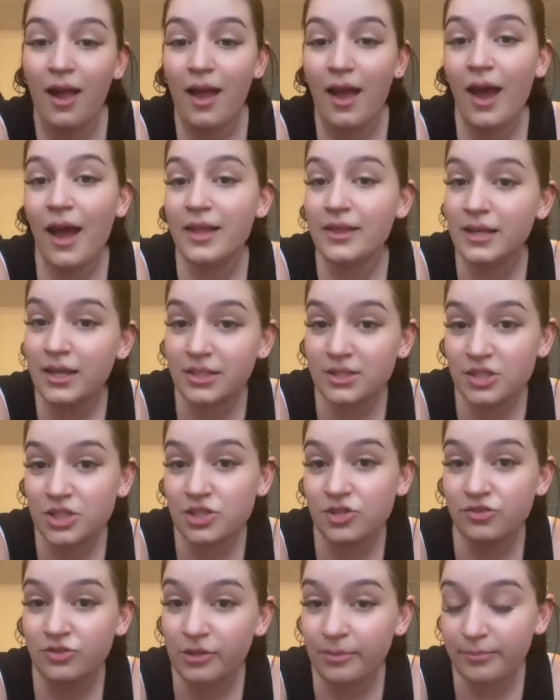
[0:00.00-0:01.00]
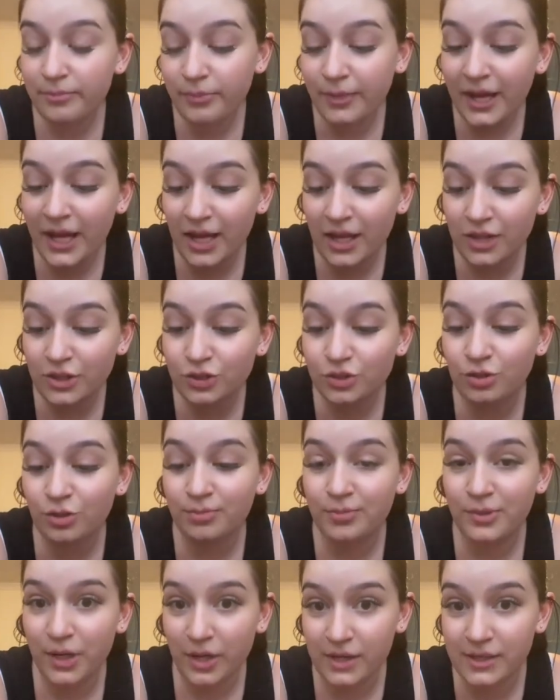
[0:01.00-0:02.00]
And then just repeat your
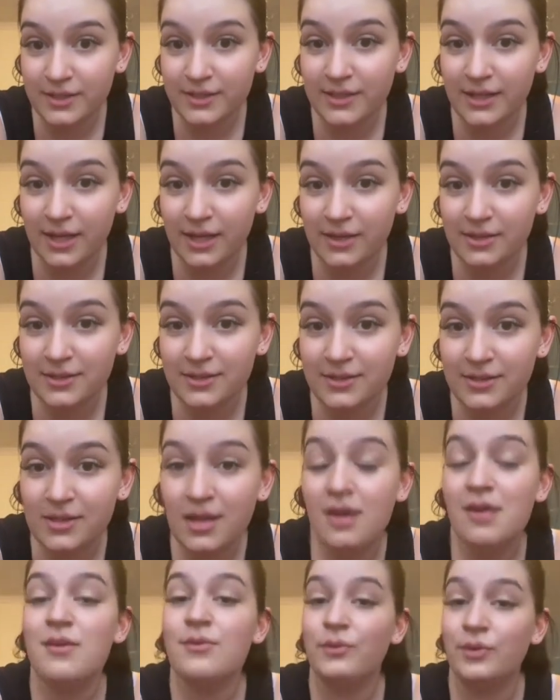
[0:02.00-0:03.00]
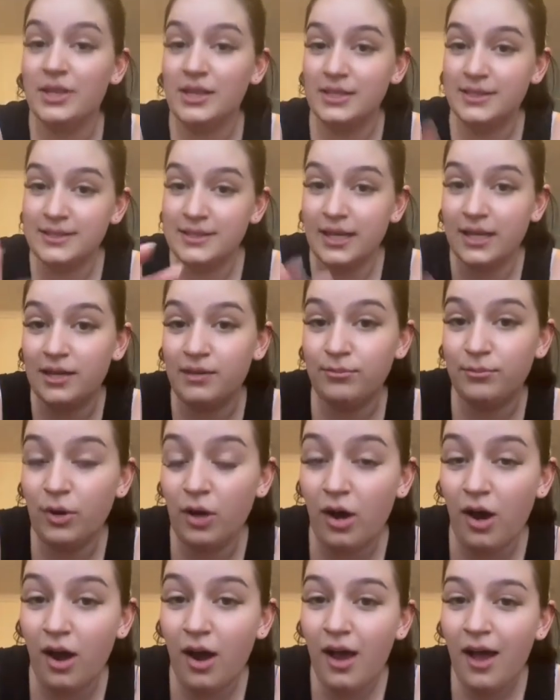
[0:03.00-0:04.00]
process with the second
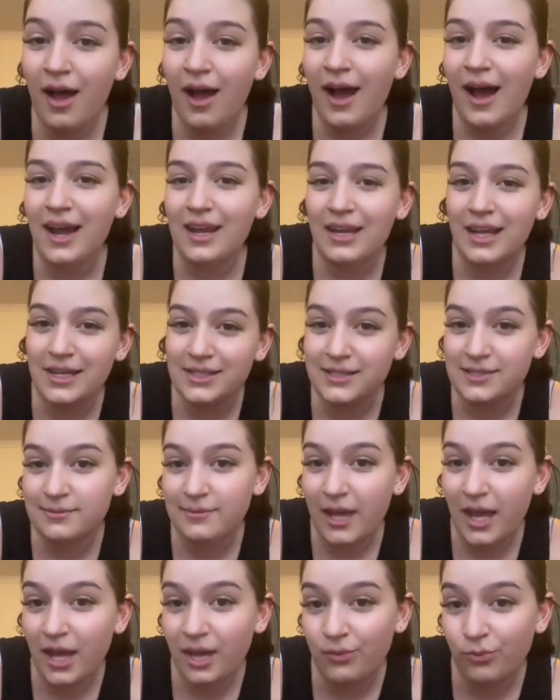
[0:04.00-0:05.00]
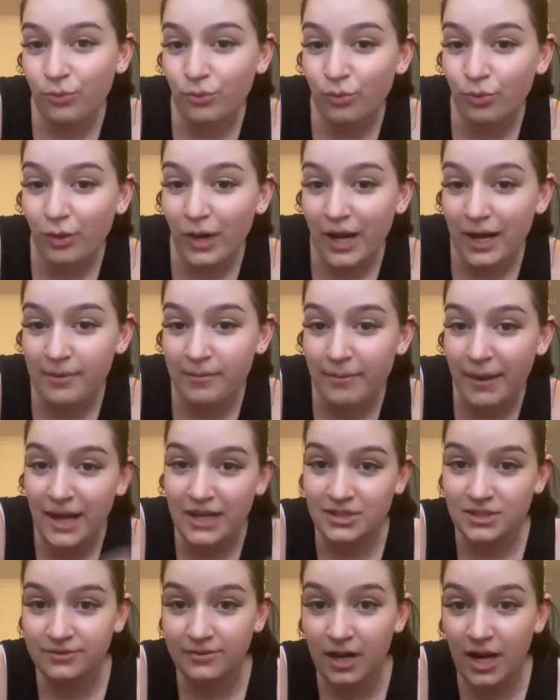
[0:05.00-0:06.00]
bar. I like to make 1
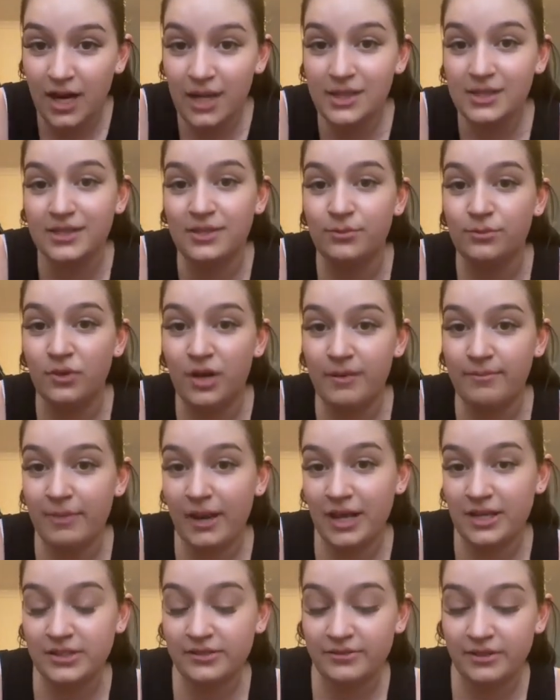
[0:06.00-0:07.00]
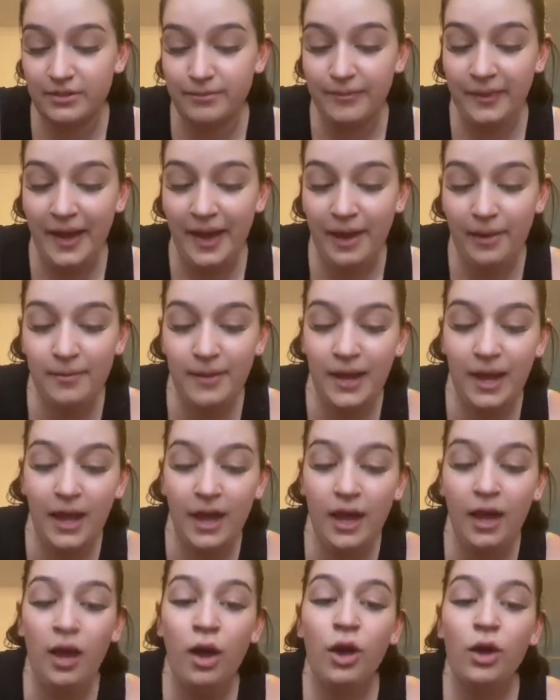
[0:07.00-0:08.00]
batch for us and 1 batch for the
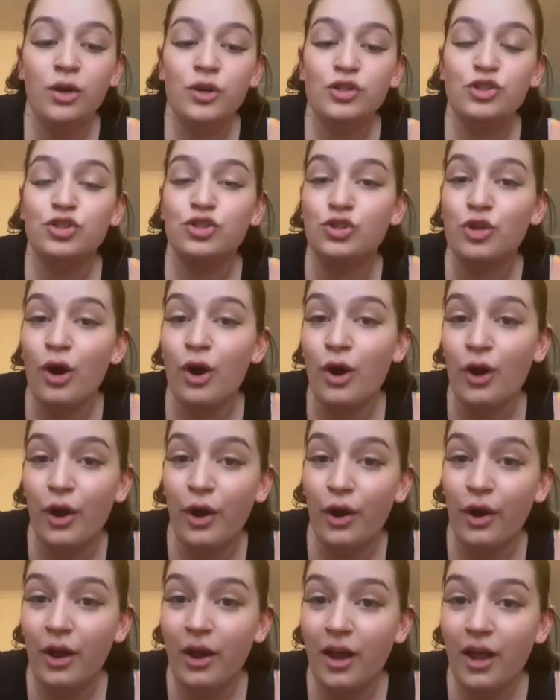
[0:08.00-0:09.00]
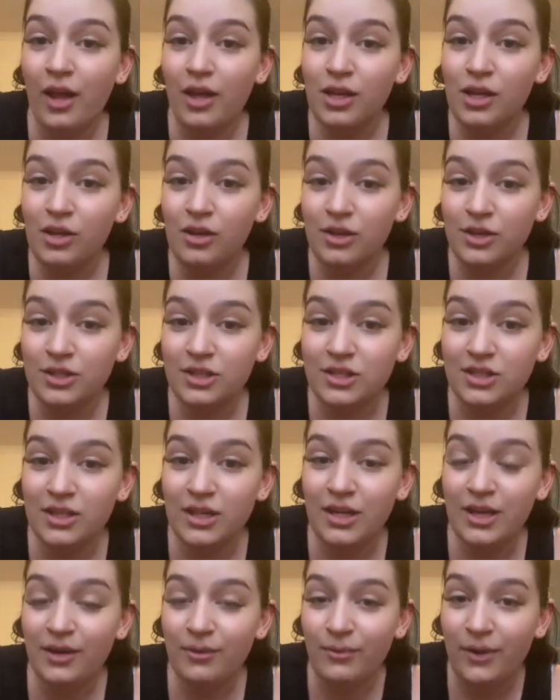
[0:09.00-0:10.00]
baby. So
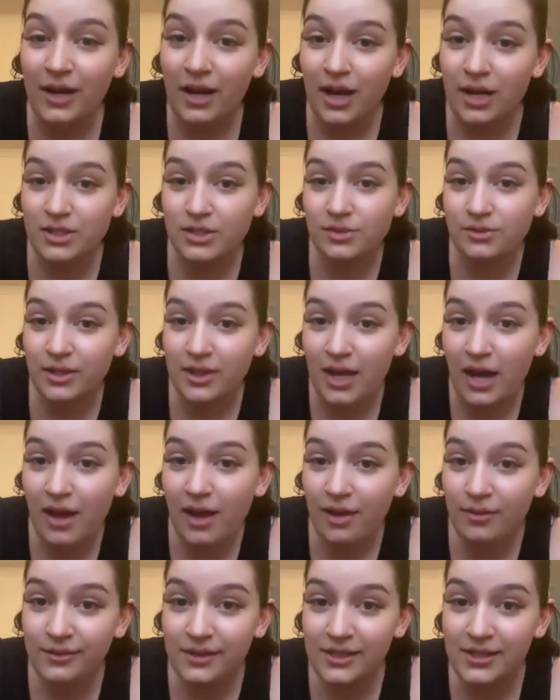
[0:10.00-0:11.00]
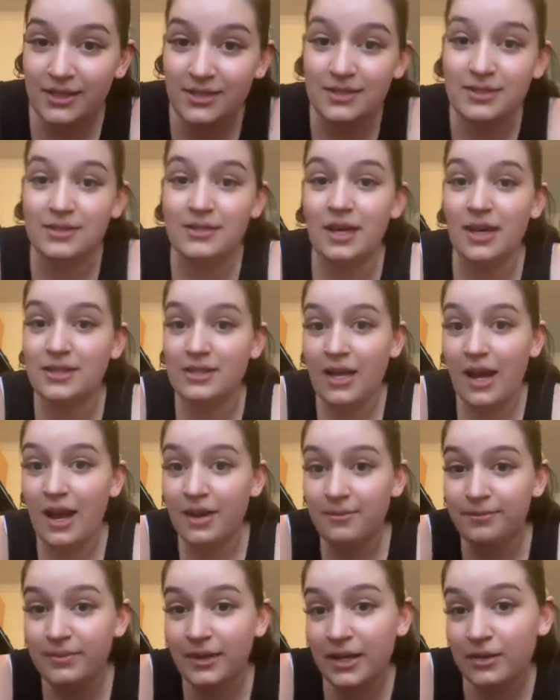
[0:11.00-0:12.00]
usually what I do with ours is I
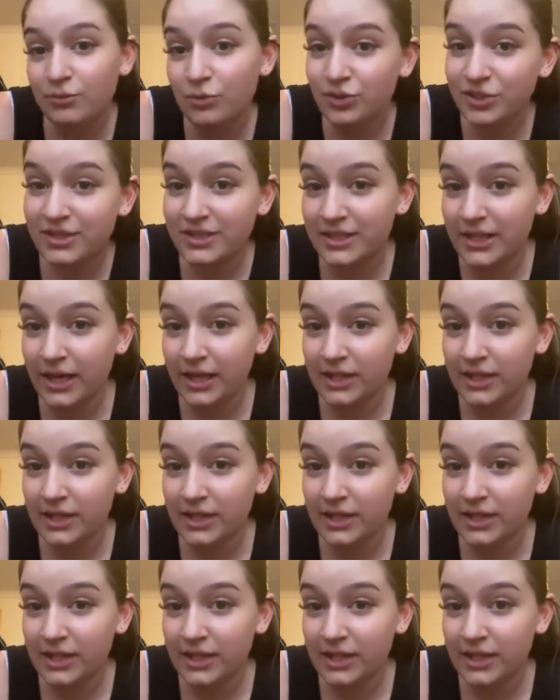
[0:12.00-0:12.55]
add a bit more Stay